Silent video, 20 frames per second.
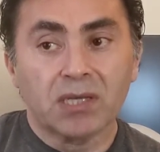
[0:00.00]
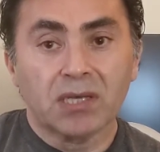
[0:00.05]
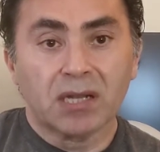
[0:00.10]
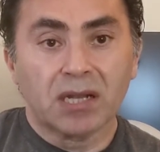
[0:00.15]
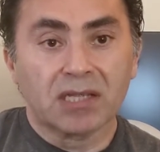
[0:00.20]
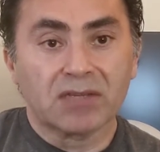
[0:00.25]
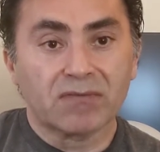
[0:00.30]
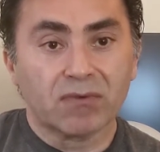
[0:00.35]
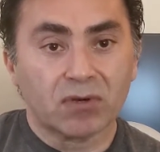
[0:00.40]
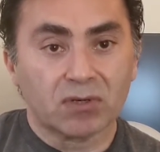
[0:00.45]

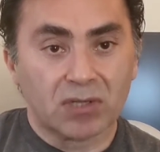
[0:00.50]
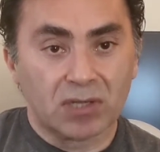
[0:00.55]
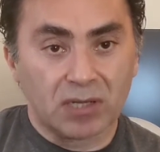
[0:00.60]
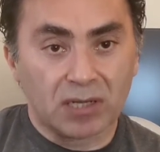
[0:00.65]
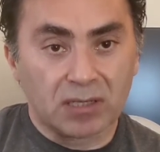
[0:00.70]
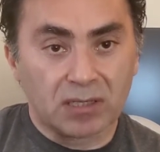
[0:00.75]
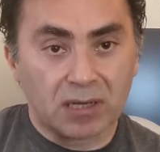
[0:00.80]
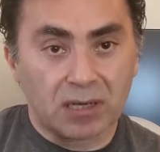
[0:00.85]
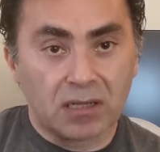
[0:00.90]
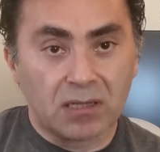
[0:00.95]
And as far as the
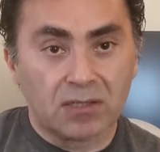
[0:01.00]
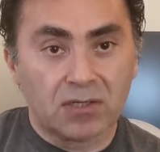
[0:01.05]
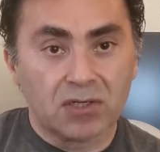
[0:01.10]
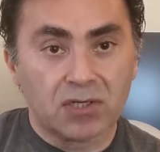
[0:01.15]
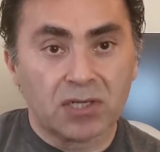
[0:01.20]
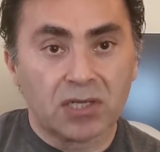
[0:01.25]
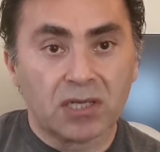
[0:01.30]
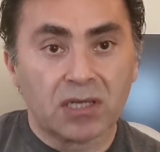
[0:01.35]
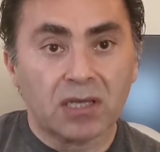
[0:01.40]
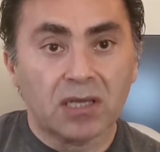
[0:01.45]

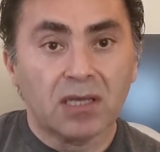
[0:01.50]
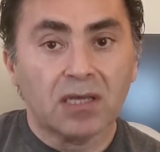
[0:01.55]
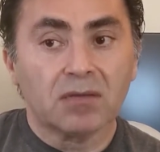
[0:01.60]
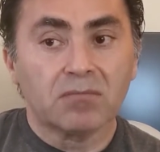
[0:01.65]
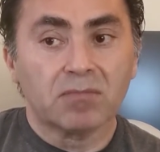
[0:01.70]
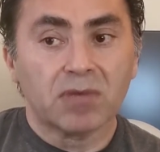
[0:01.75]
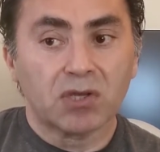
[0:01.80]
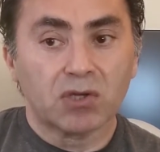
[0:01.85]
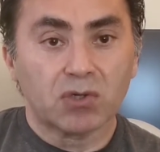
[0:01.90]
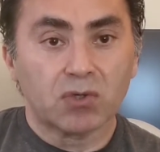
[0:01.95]
technology,
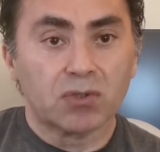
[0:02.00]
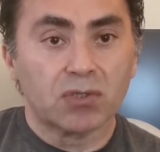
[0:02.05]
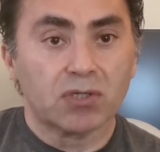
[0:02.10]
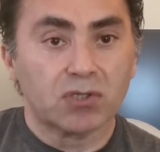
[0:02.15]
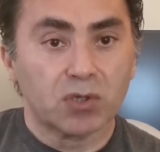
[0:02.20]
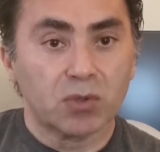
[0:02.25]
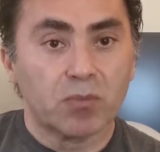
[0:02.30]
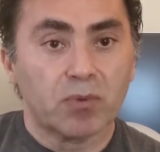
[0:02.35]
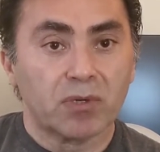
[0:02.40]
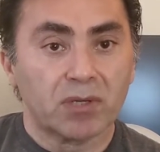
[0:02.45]
make sure
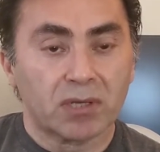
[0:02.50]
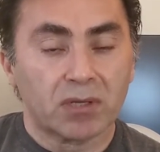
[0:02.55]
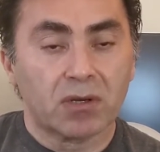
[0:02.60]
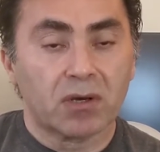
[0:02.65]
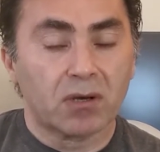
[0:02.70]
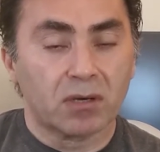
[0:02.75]
that you put in